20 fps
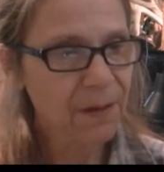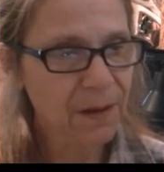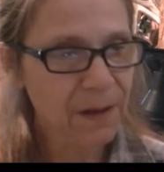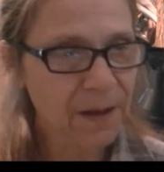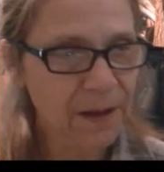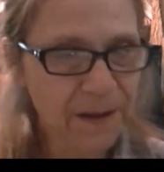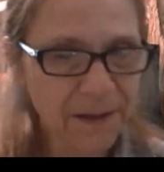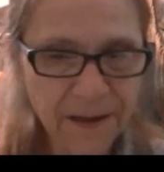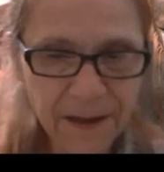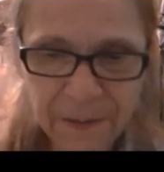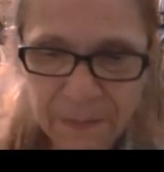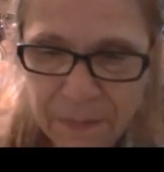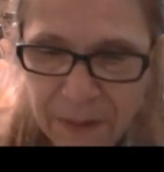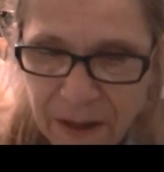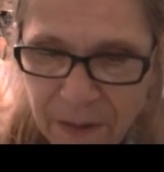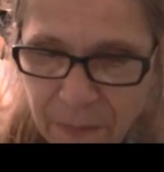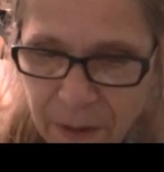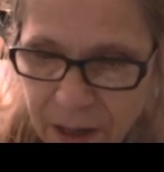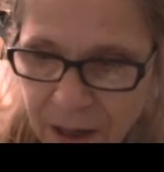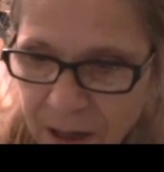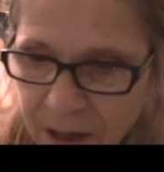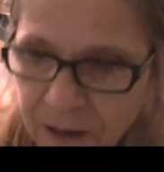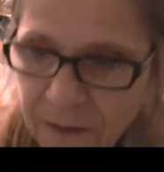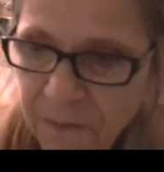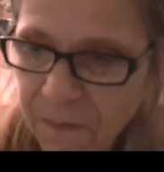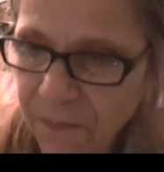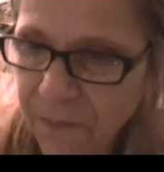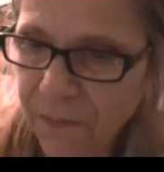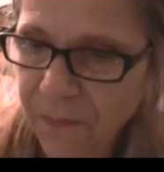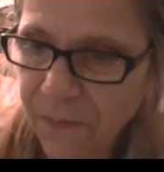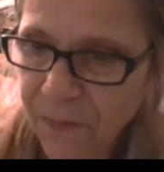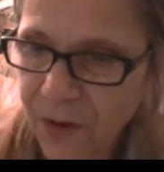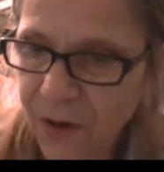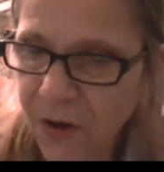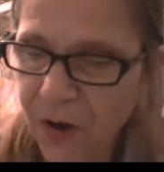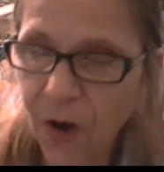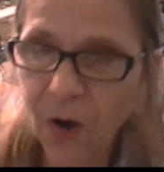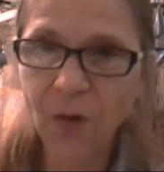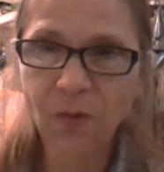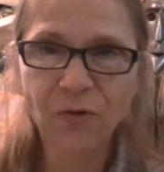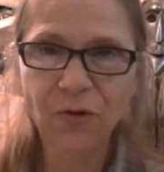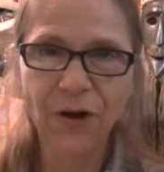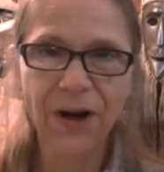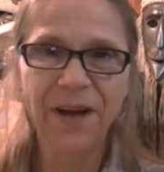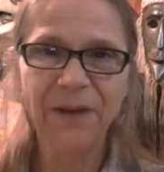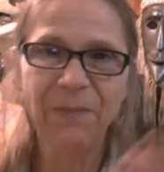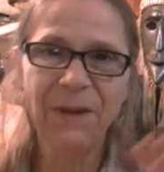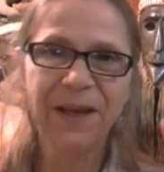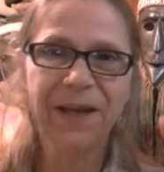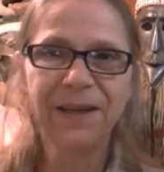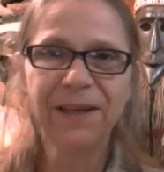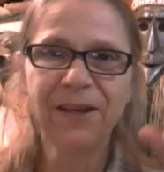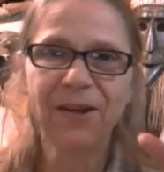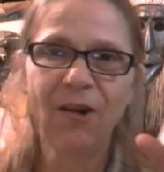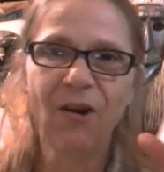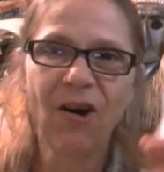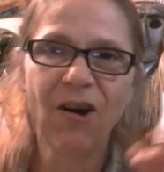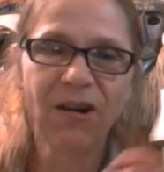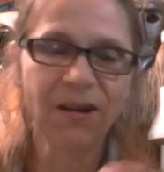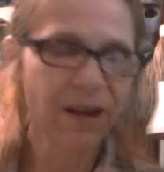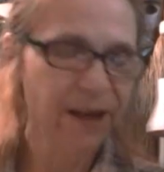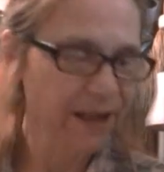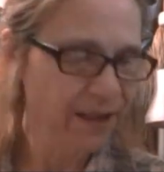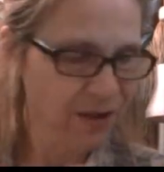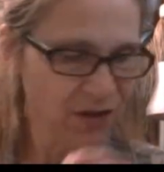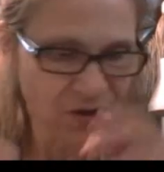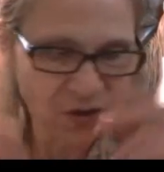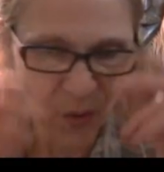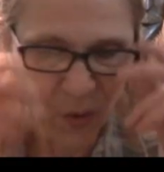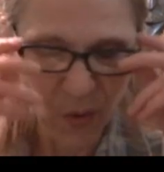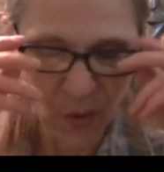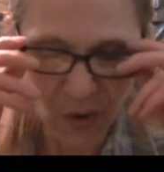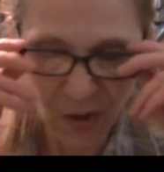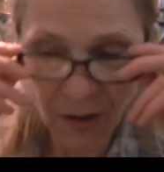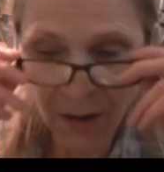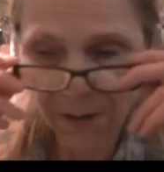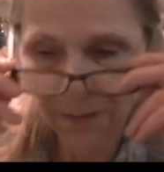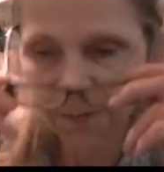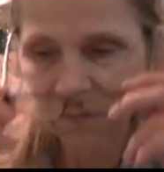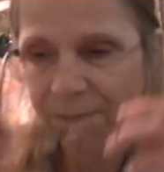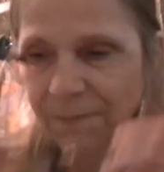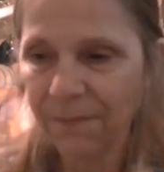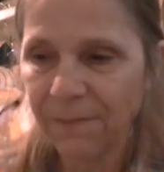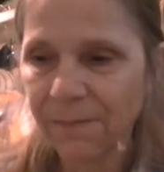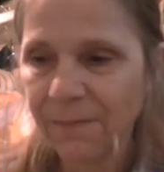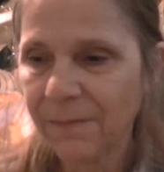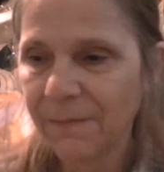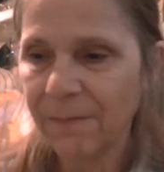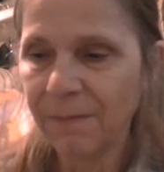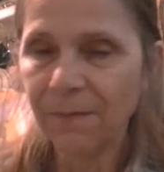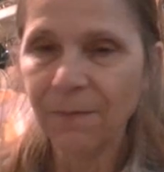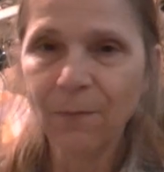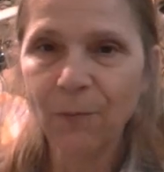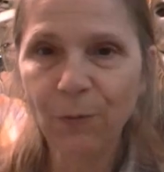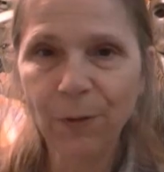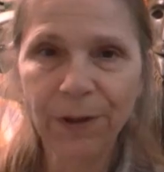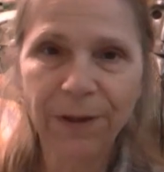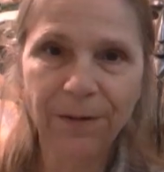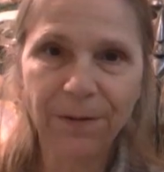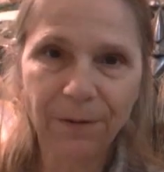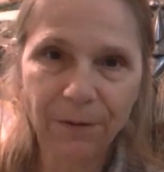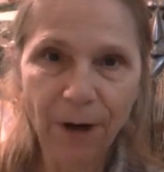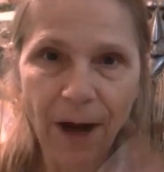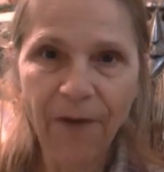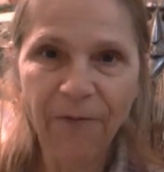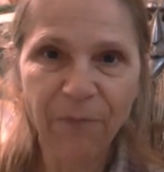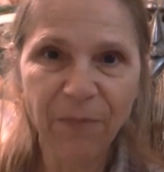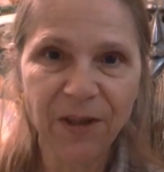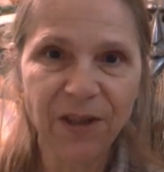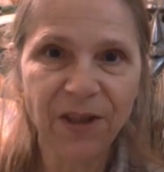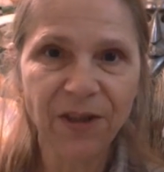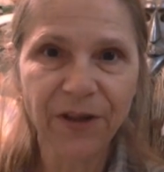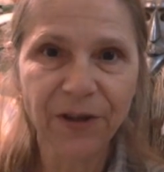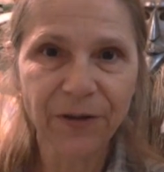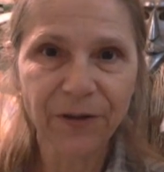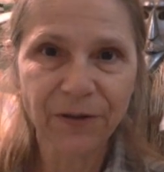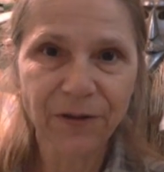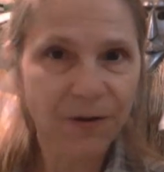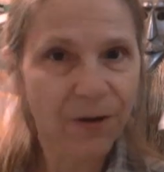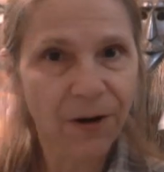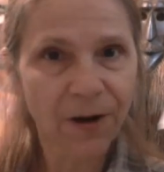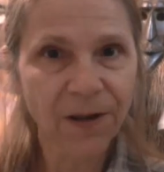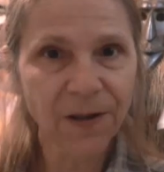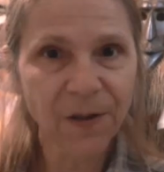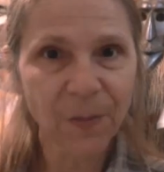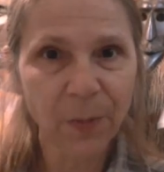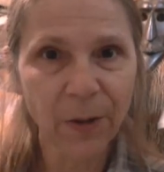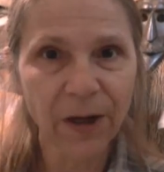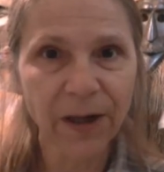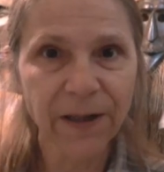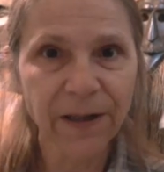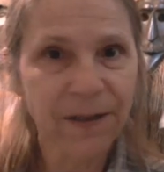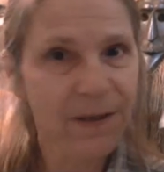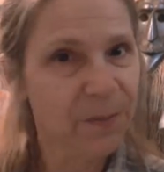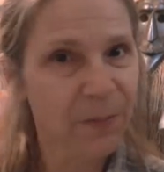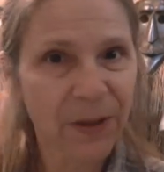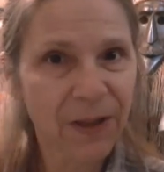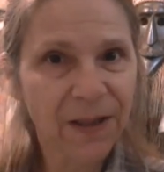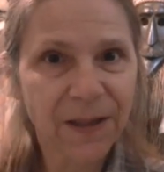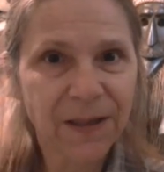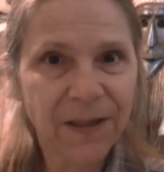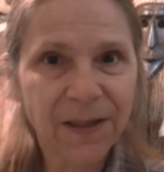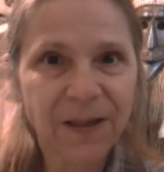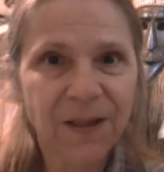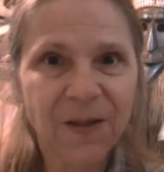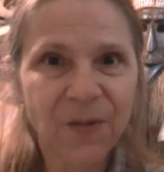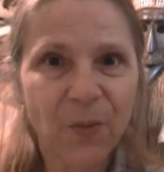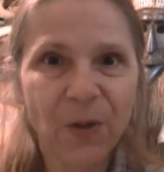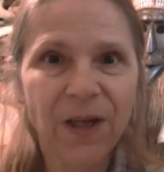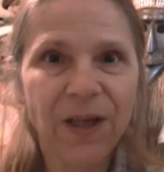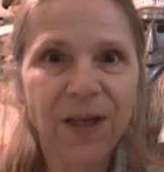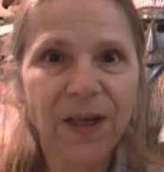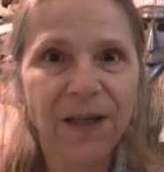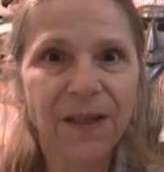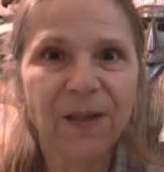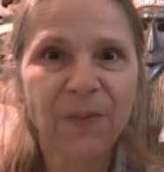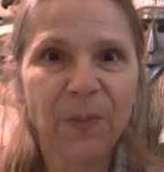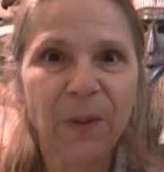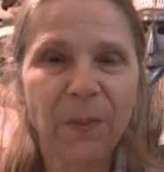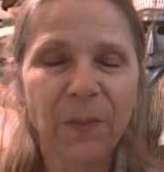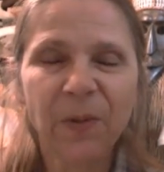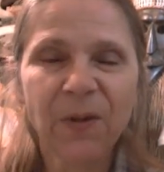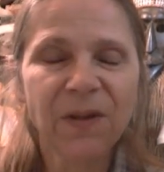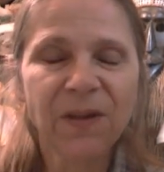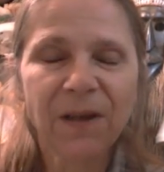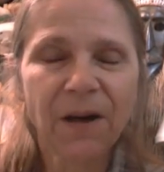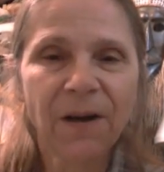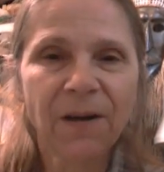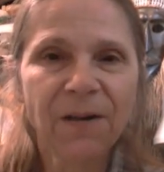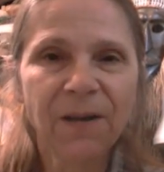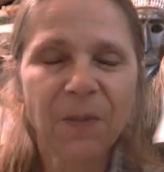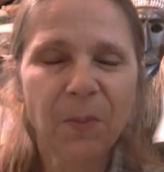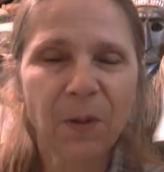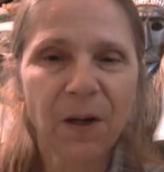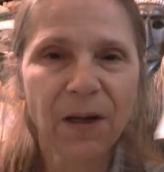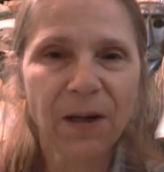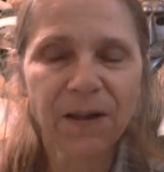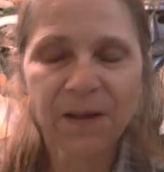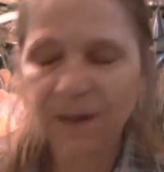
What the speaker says: And then maybe, you know, try and make a little online store with craft materials, art supplies, because this is what it is, people, is art supplies.